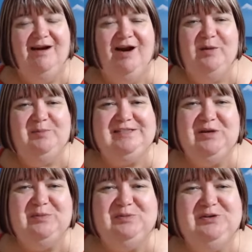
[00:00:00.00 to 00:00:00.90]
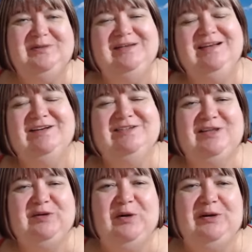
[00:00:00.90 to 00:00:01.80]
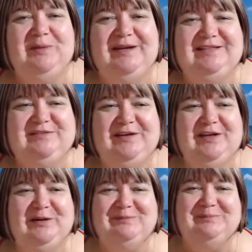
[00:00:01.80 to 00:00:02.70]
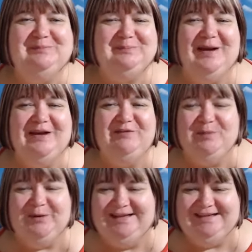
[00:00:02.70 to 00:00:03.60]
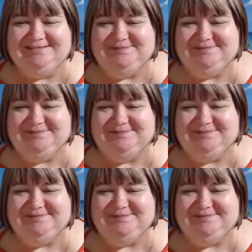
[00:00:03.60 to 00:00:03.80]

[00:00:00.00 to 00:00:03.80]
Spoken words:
I hope this helped you. I'll see you all in my next video. Bye, everybody.